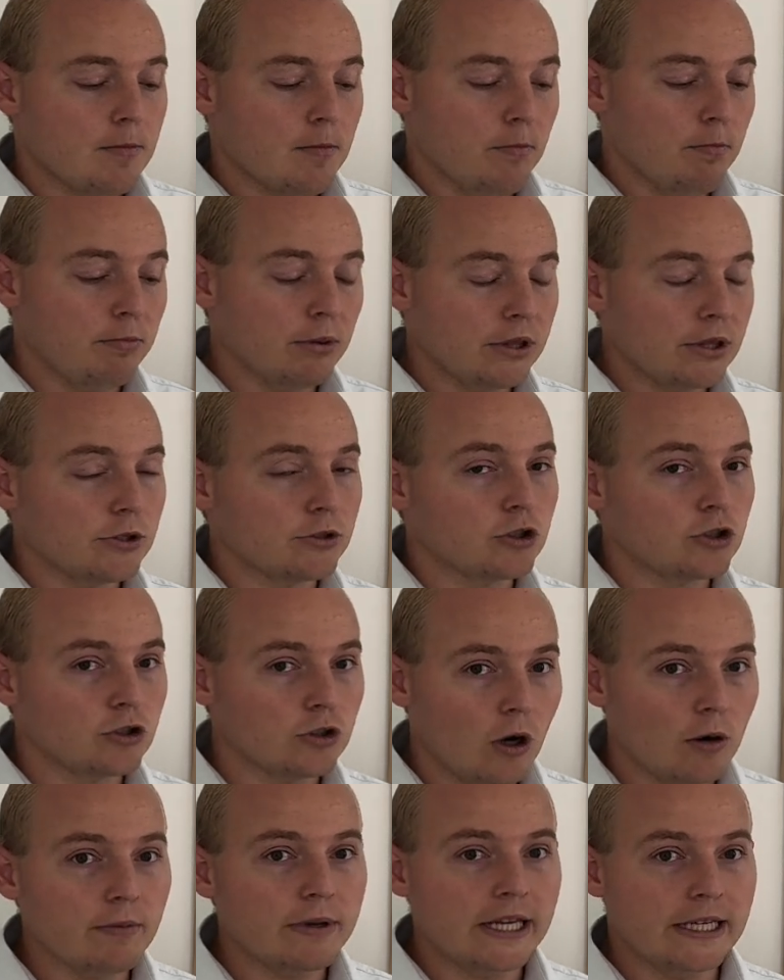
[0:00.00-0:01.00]
but there's
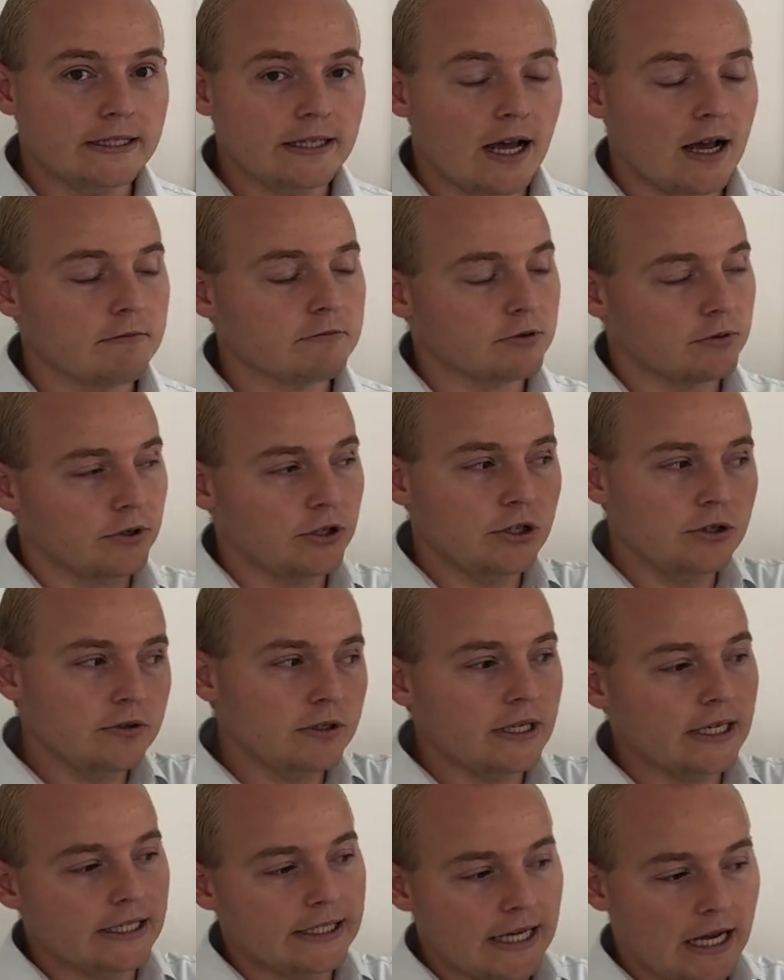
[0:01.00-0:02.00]
so many times where you can
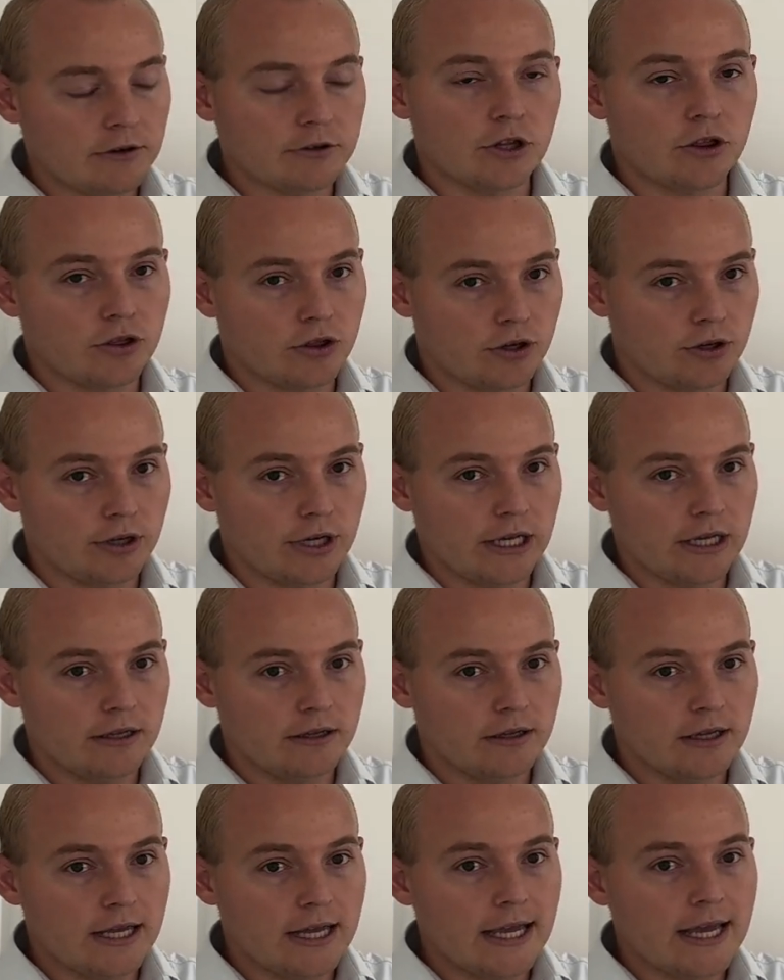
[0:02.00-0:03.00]
get down to 30
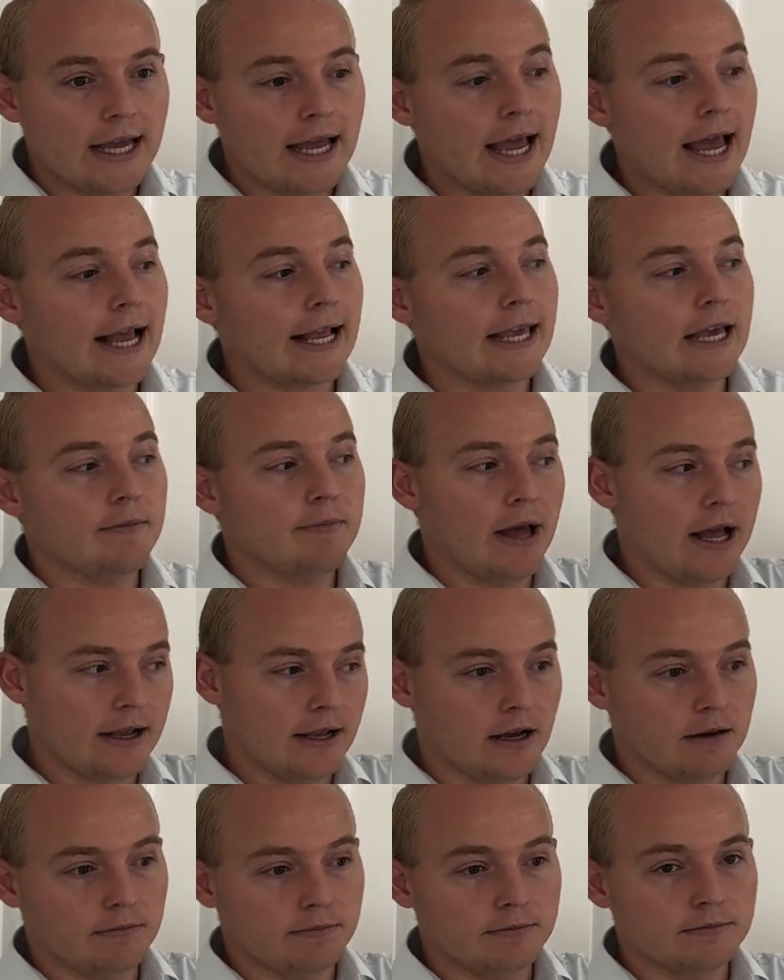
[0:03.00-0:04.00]
and get back
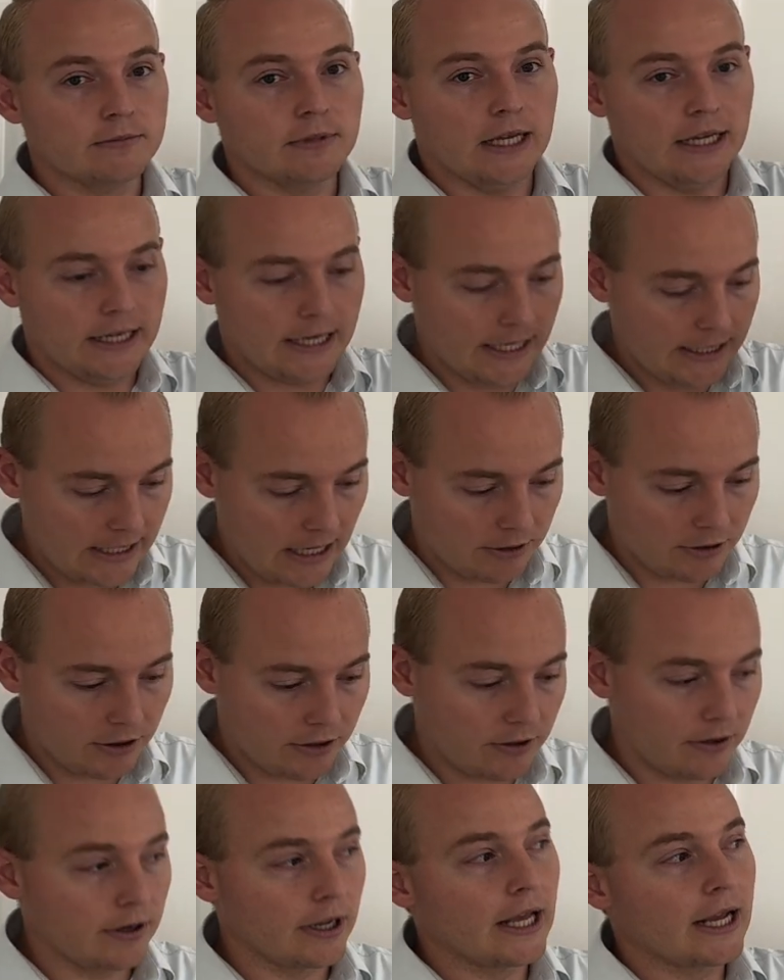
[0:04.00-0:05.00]
up and get down to
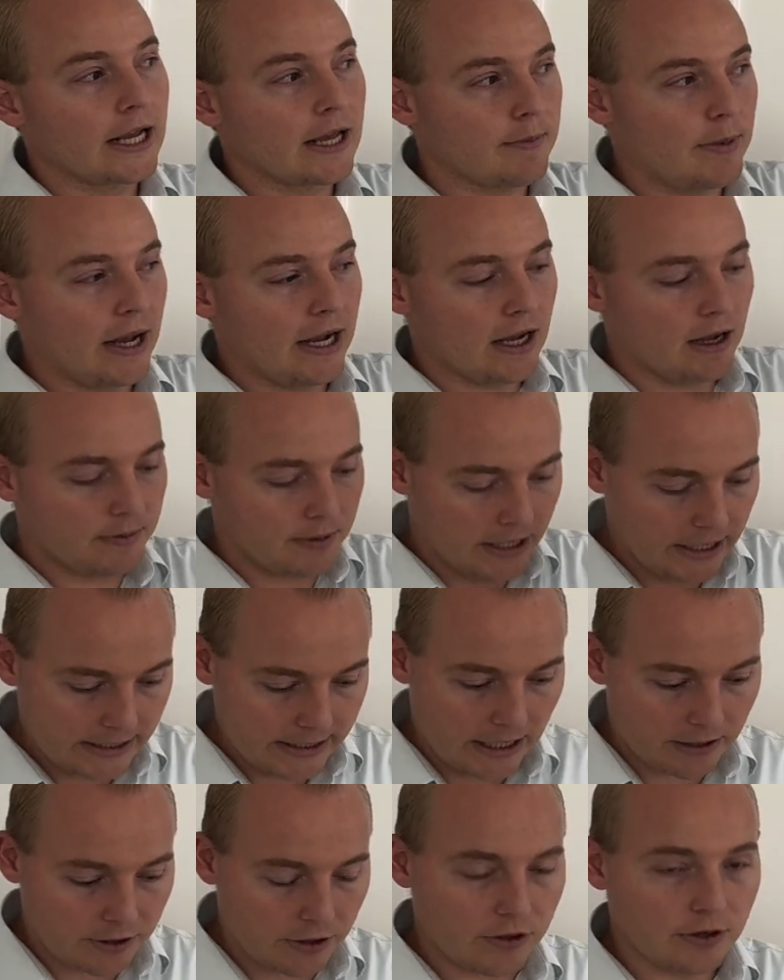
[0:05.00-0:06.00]
30 and get back up and get
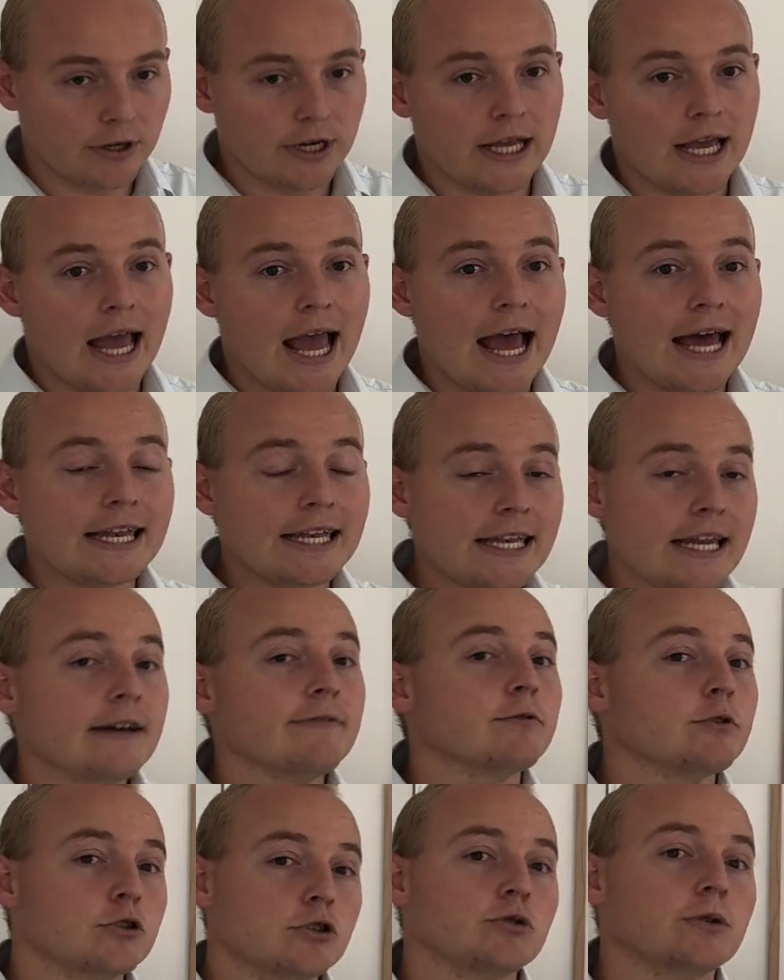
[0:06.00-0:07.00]
down to 30 and
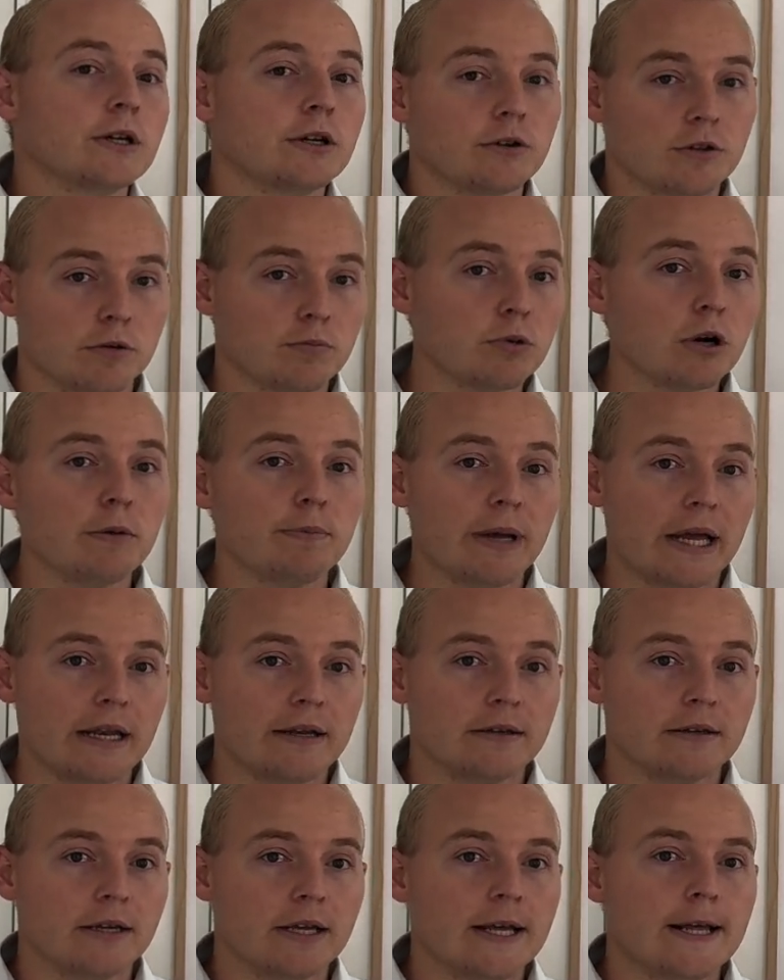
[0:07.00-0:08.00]
never trigger the propane.
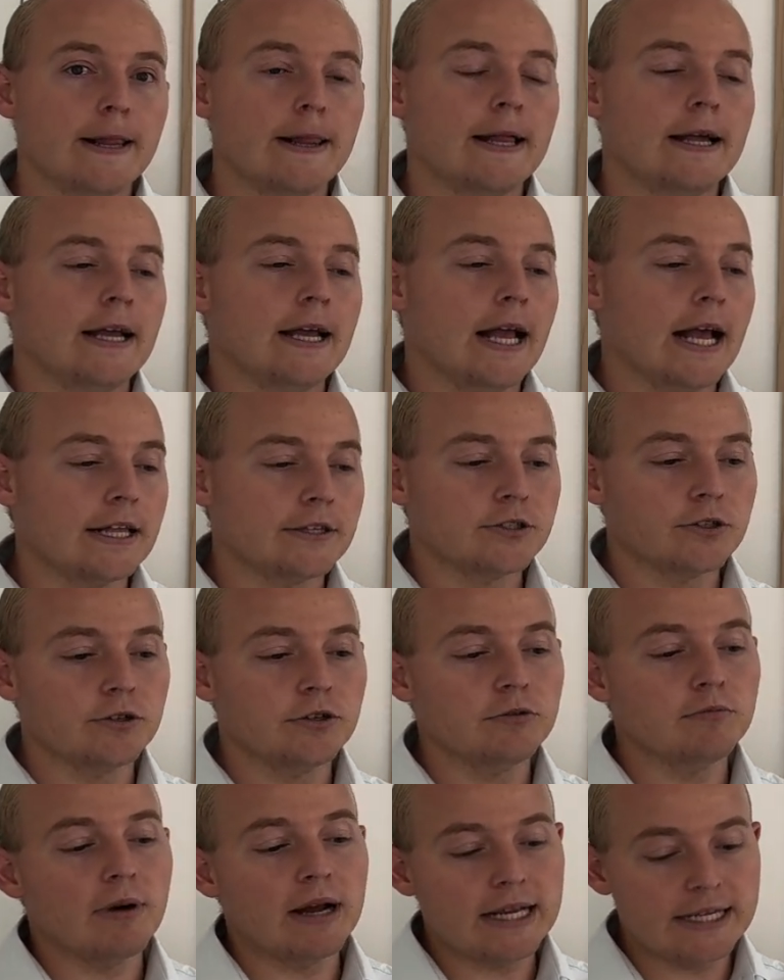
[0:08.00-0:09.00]
And so
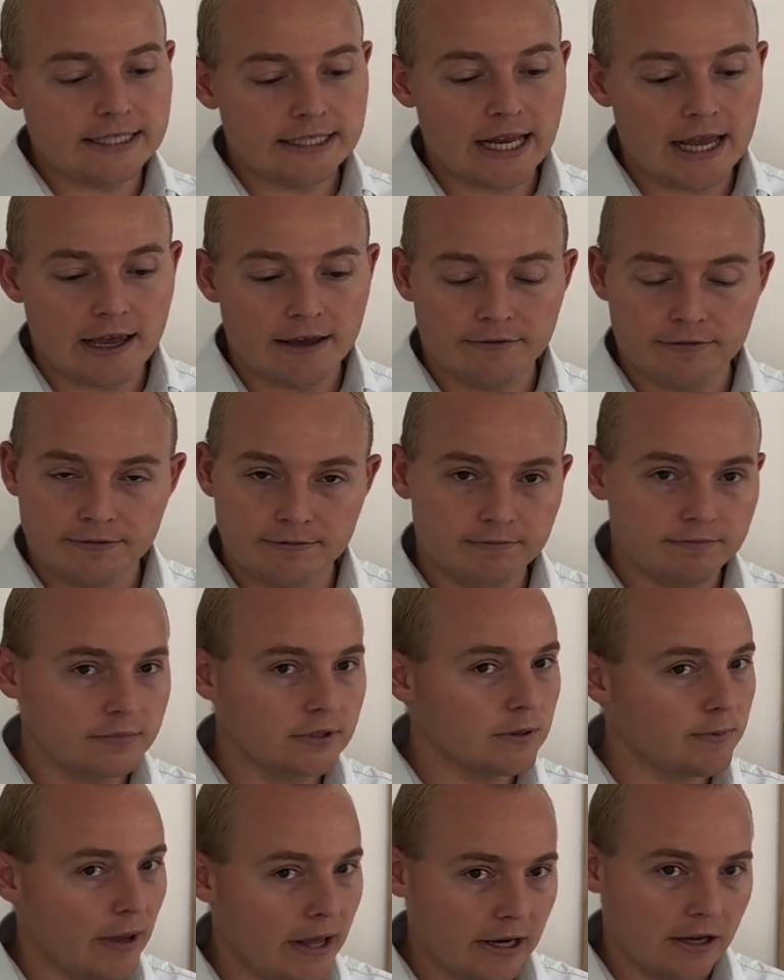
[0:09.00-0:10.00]
you might save,
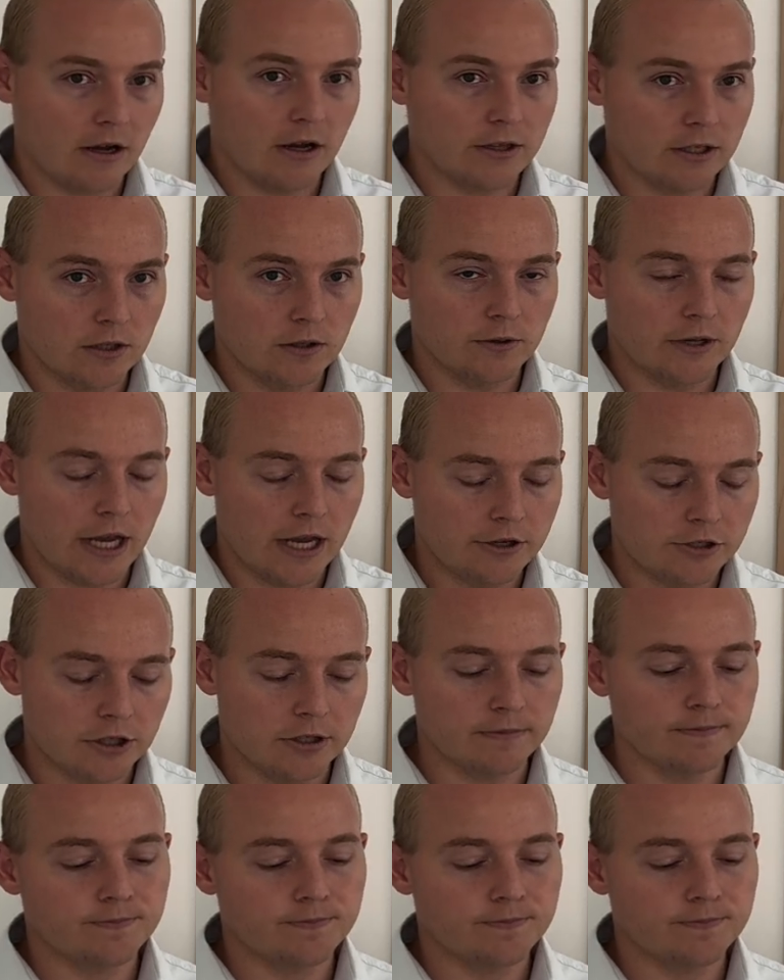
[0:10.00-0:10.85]
depending on the location,